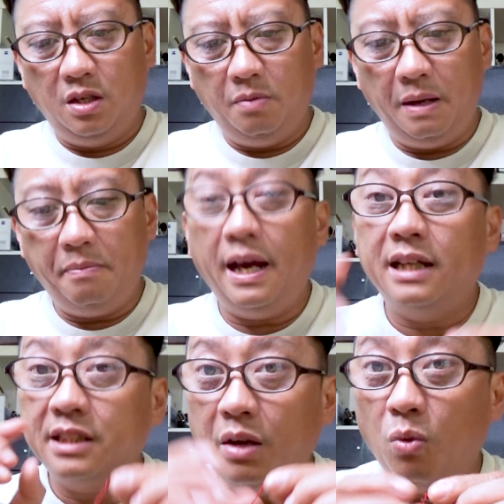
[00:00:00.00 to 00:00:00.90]
You might be
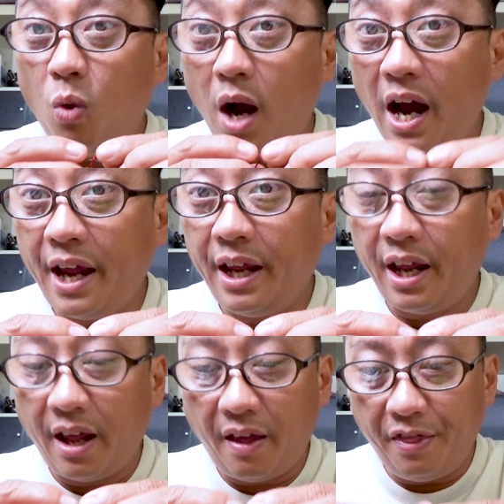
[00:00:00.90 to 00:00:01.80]
asking, why
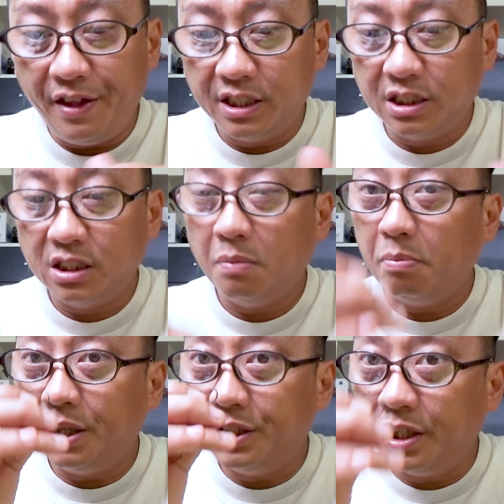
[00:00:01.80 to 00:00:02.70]
this
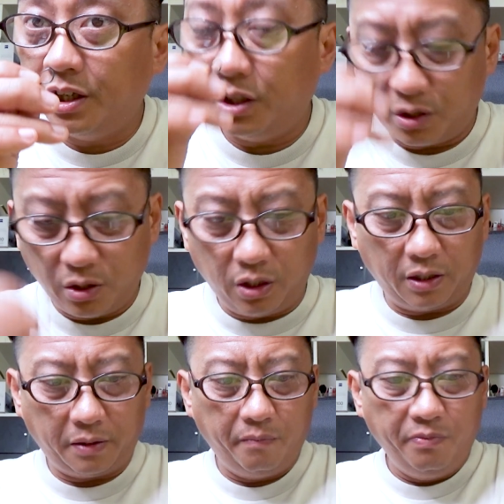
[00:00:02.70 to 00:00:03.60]
particular
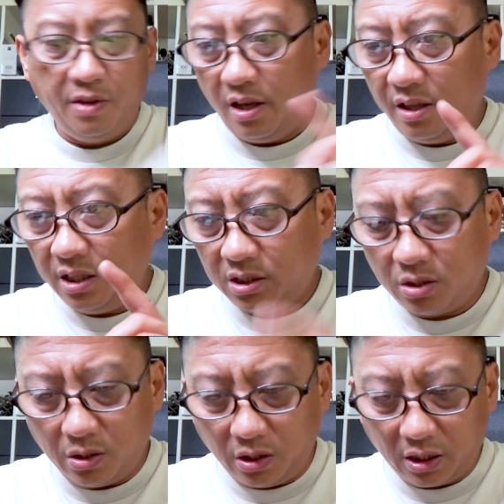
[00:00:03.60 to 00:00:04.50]
hook? This
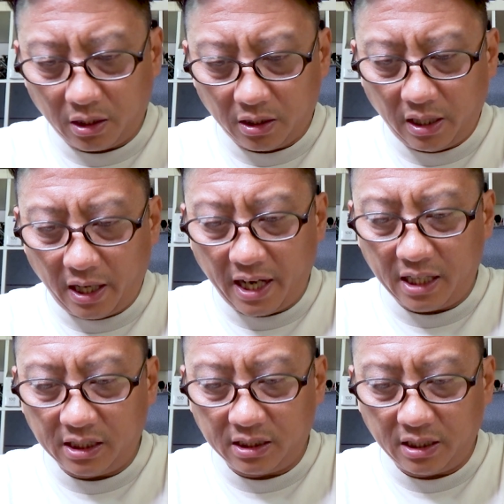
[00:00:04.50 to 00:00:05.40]
hook
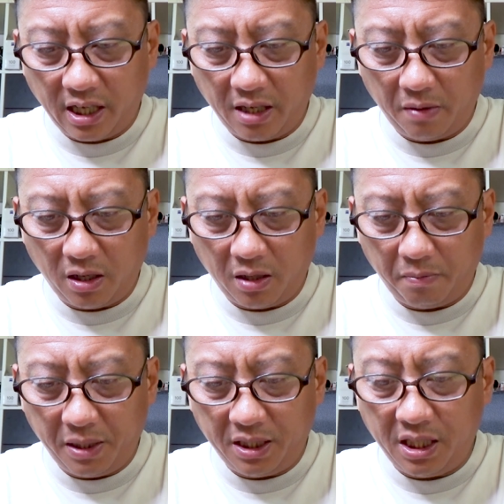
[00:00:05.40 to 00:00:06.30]
has a
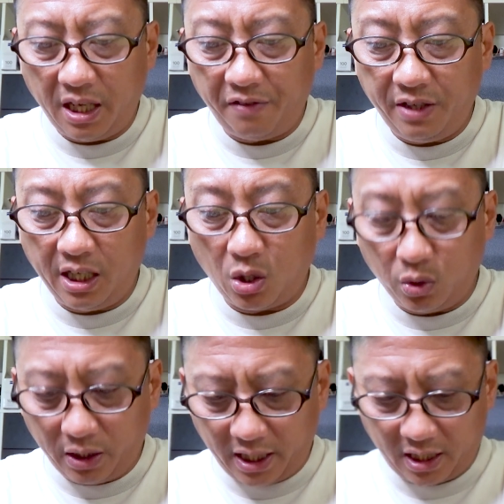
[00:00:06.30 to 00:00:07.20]
PTFE
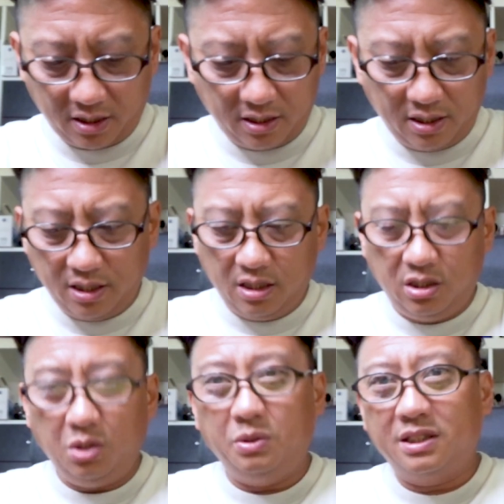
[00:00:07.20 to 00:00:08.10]
coating,
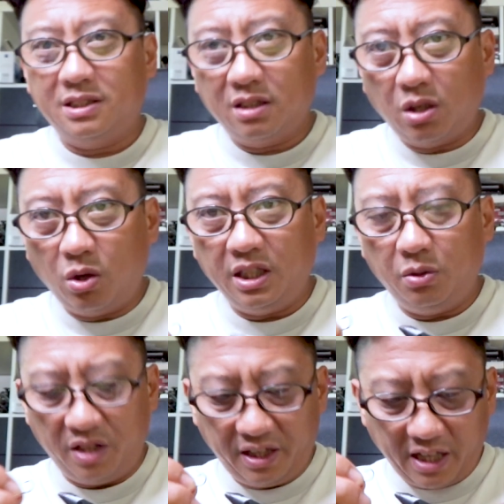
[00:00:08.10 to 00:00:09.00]
so it's coated
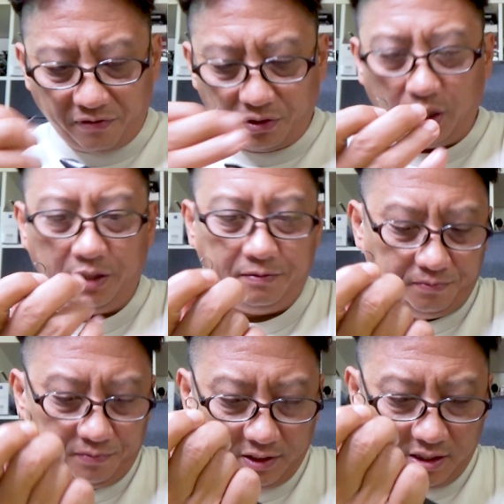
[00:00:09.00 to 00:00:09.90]
with Teflon,
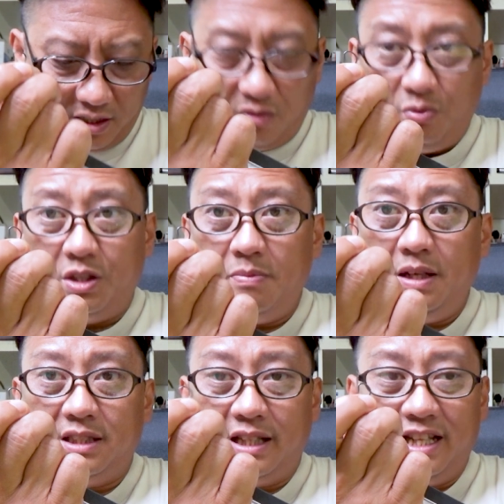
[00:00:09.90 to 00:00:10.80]
which
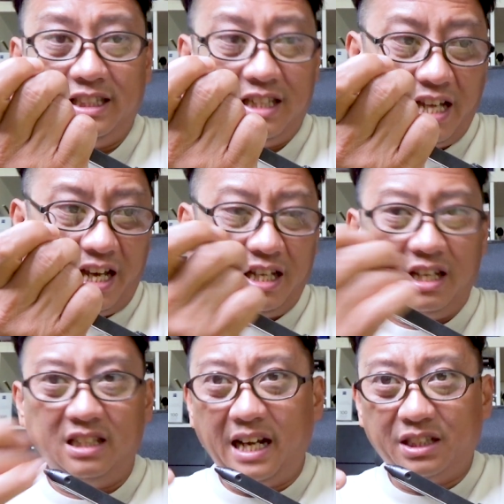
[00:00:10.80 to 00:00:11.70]
means that this thing
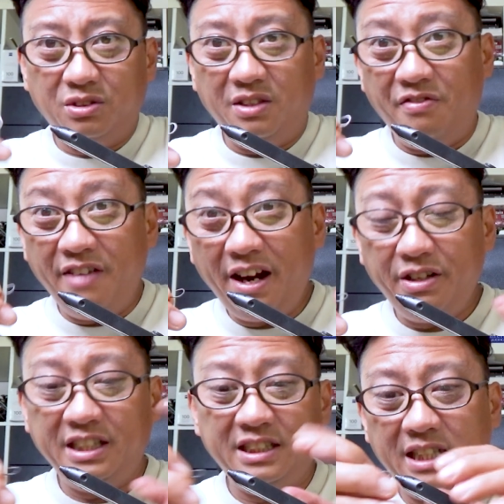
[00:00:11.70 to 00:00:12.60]
is actually very
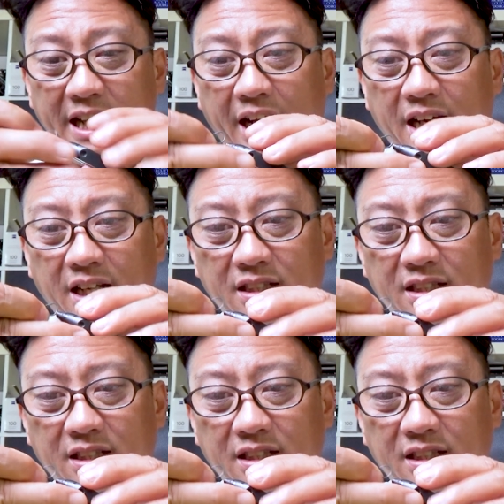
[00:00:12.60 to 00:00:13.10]
slick,